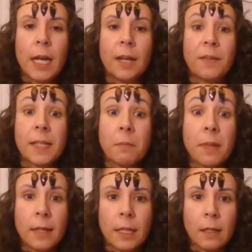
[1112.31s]
of
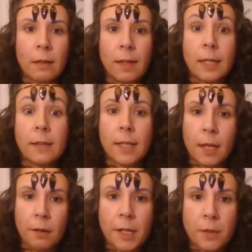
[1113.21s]
something that is
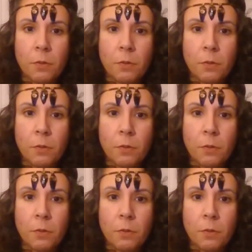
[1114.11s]
carried